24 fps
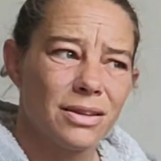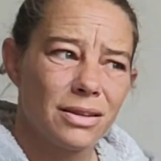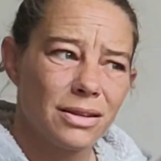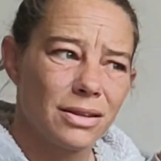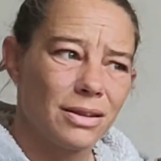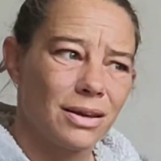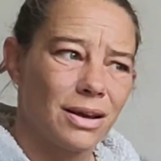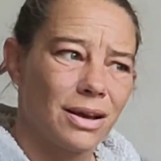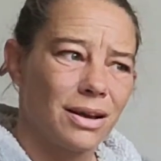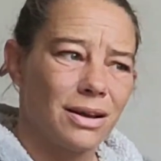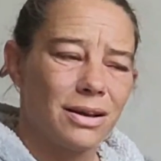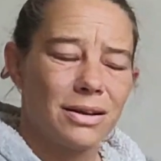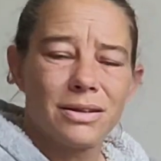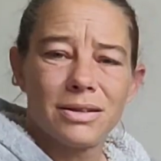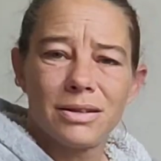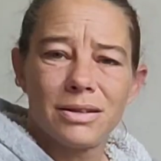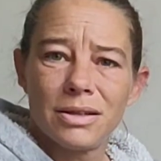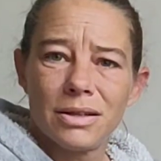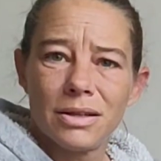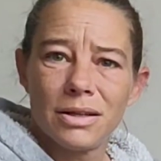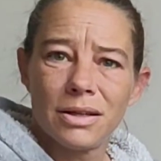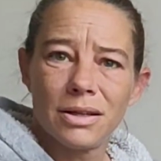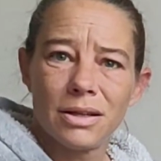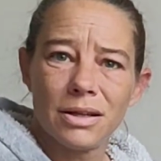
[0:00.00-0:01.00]
that,
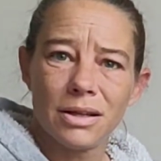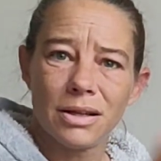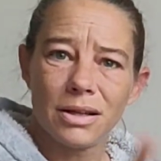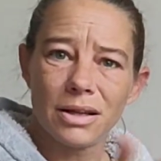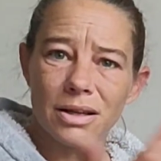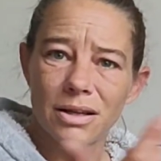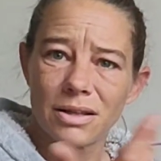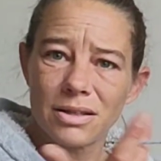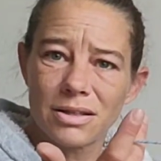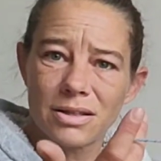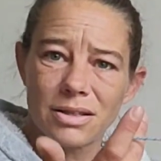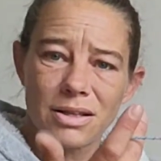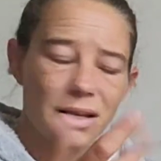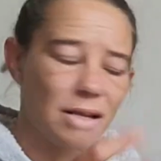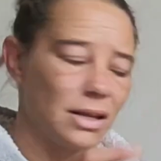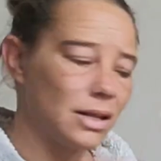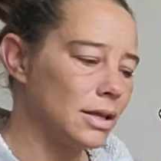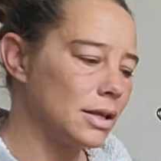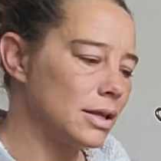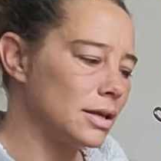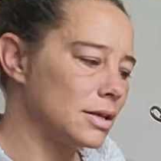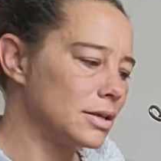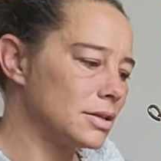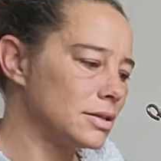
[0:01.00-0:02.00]
you can see
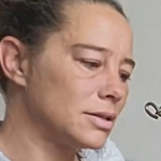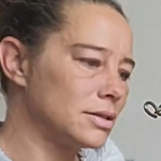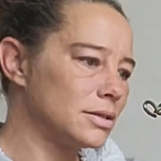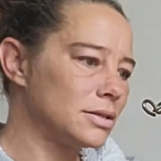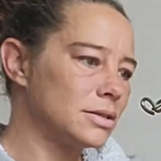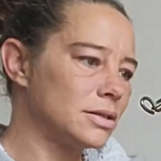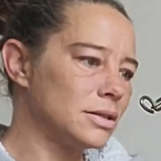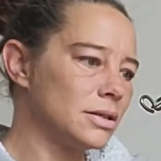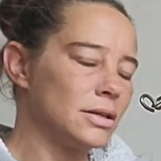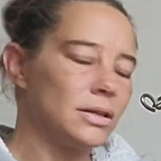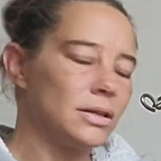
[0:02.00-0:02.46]
this.